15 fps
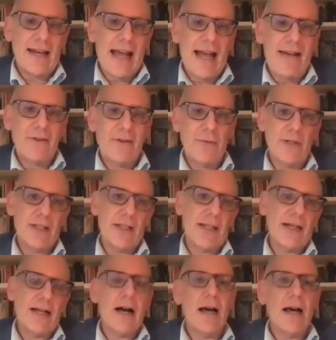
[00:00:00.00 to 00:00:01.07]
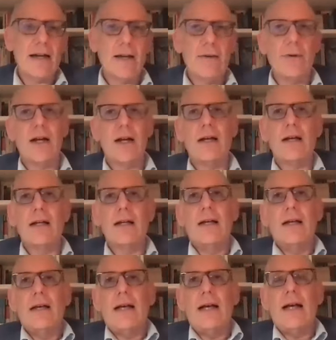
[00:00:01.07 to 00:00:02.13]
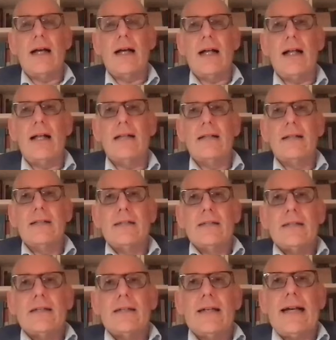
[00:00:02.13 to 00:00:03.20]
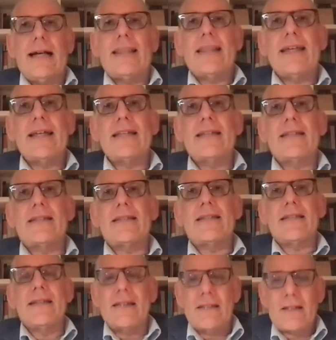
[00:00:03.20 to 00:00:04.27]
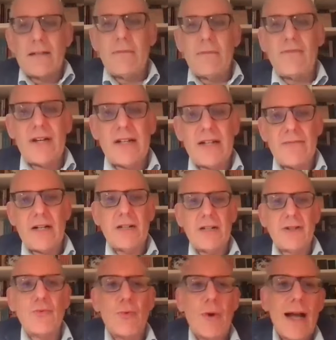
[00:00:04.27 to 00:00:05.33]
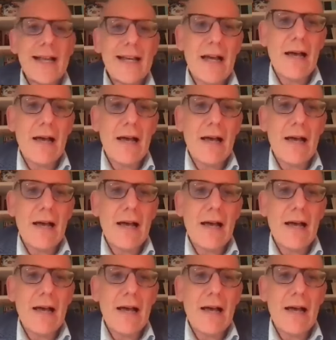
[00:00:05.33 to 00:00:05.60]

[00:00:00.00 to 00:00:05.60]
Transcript: haven't really gone anywhere. Uh, I think it's going to be very difficult to write